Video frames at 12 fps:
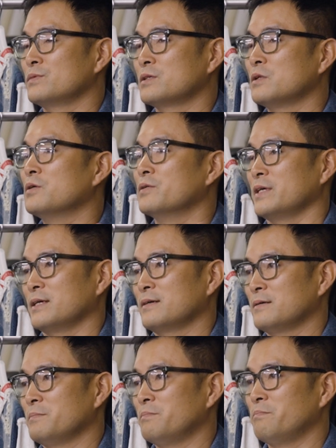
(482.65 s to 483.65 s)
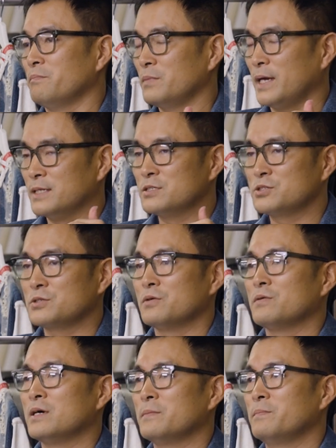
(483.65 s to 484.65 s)
clothing and
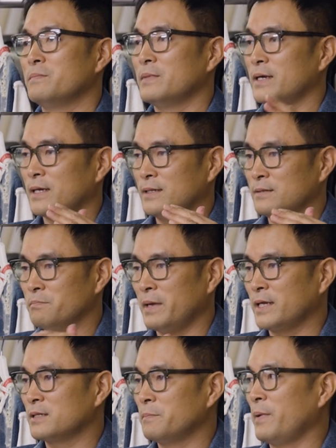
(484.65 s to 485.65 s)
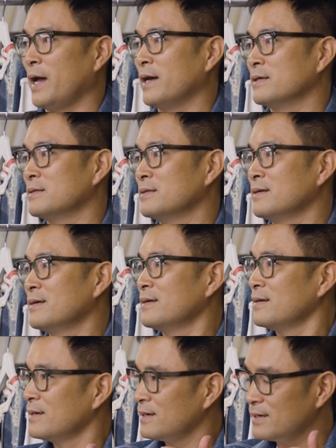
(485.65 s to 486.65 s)
sew up and make the pattern
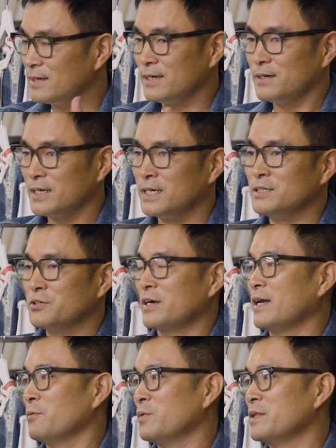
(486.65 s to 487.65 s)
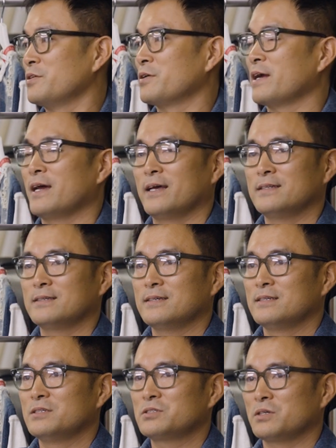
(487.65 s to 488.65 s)
in with your hand,
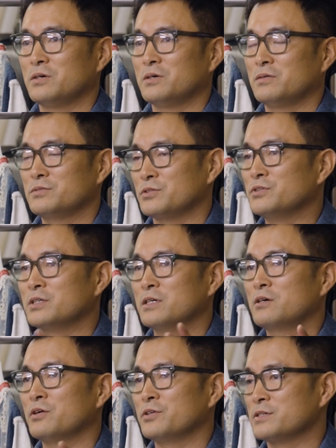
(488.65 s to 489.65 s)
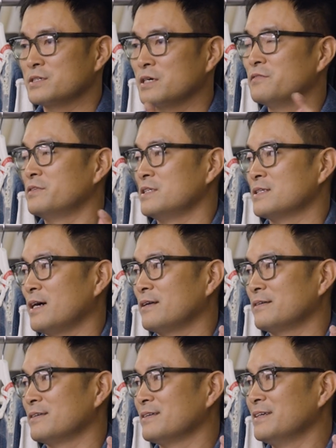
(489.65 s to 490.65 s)
so you can call yourself
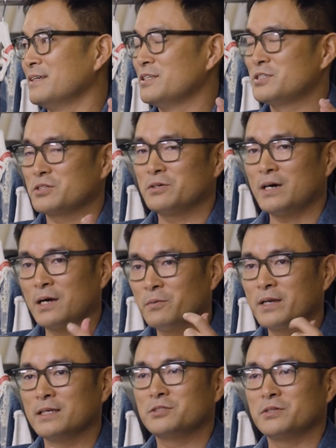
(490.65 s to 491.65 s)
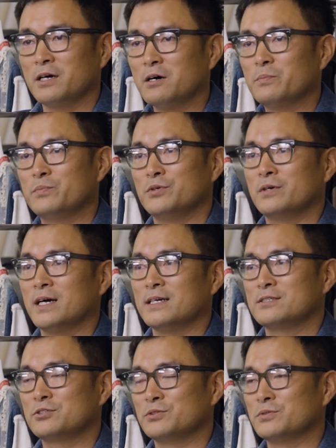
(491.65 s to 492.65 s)
designer. So I wanted to help you
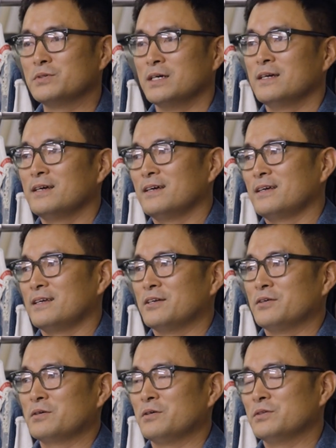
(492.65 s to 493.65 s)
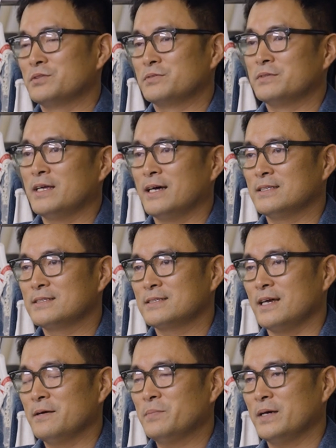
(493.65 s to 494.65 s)
guys to, you know, go through that
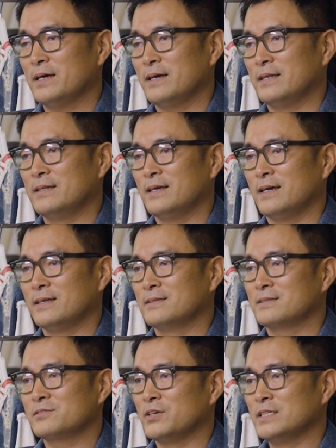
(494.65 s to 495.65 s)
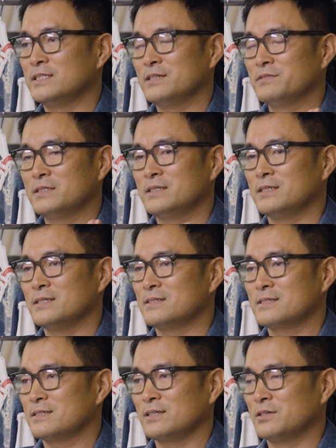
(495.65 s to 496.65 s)
step, and then creativity
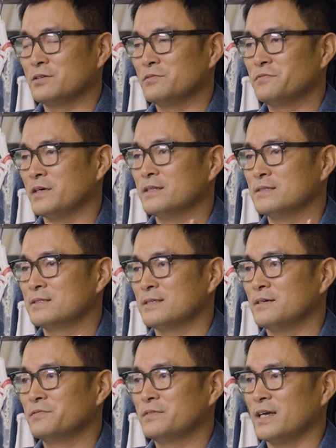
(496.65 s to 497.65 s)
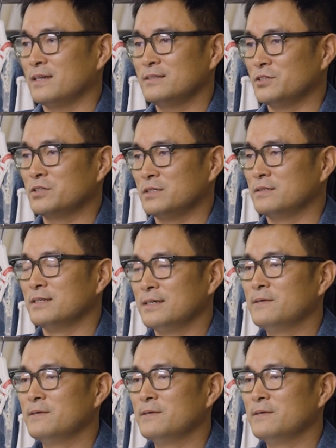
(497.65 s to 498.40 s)
is, you know, fun stuff that you could